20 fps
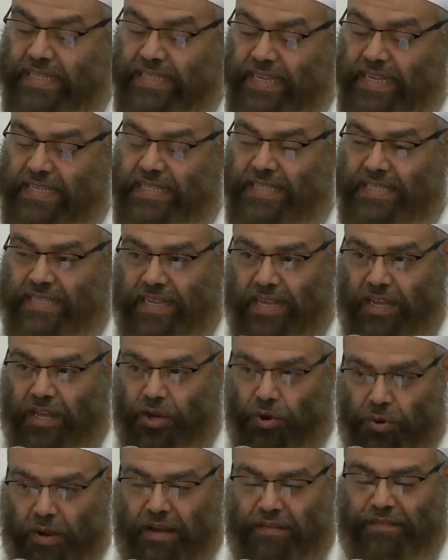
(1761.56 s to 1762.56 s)
And he
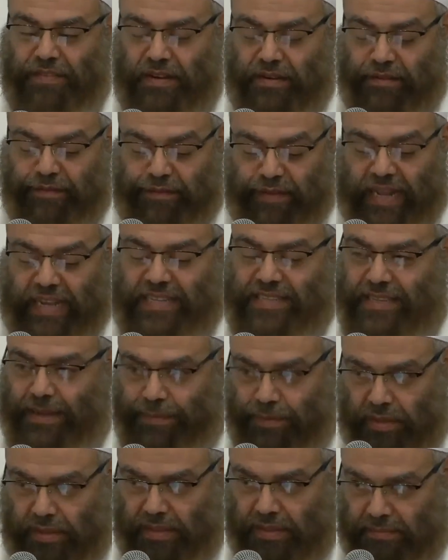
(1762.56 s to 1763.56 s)
says, whoever
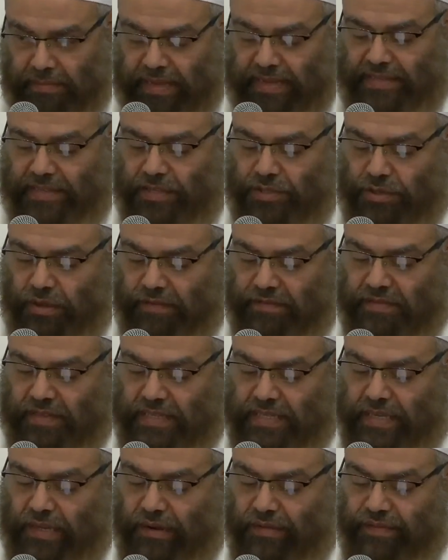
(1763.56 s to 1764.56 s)
reflect upon the matters of
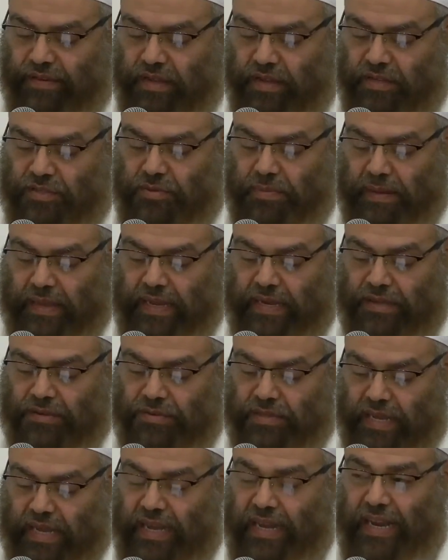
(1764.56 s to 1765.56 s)
the deen of Allah
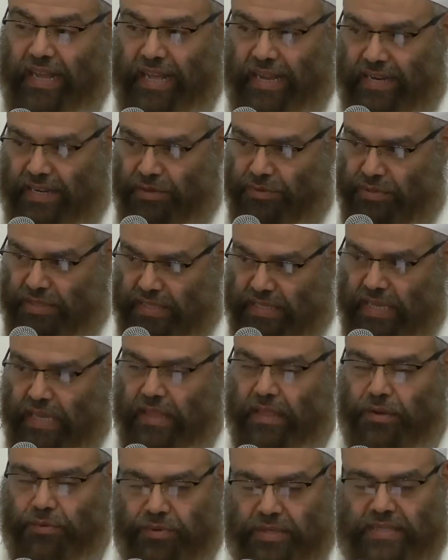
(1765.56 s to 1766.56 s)
subhanahu wa ta'ala, and he would
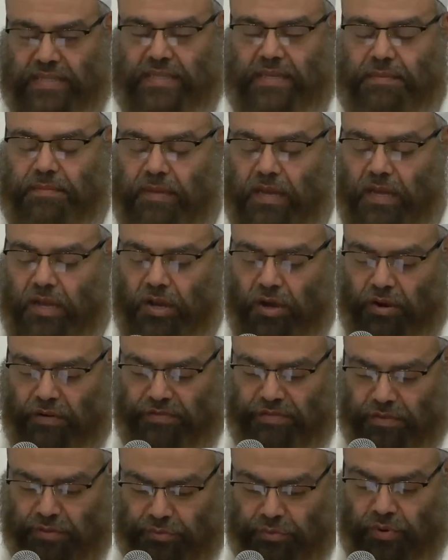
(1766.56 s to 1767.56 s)
see the wisdom
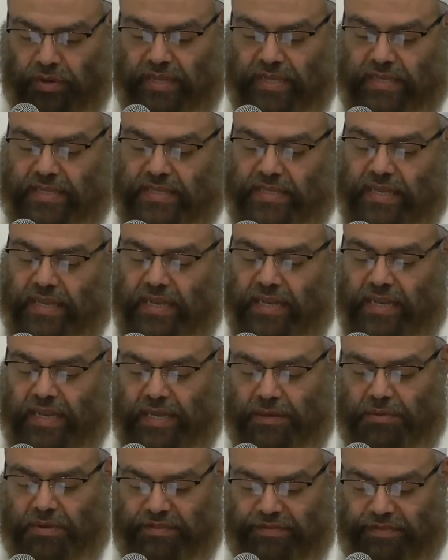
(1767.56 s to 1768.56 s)
of the rulings,
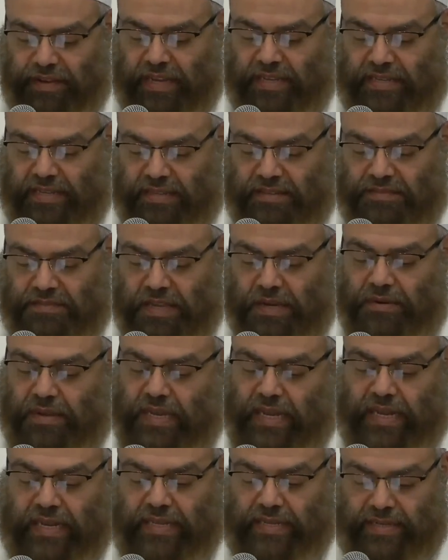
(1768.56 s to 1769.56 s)
he would find it
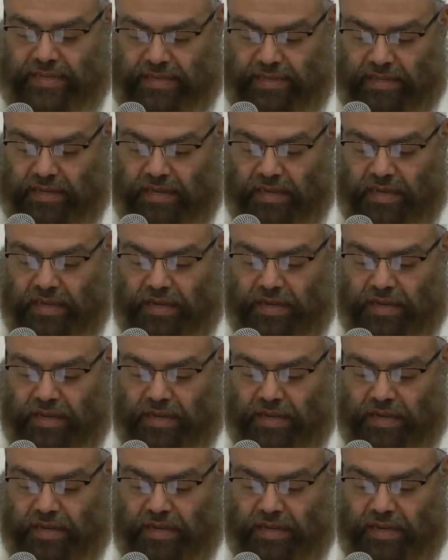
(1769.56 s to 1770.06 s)
very clear.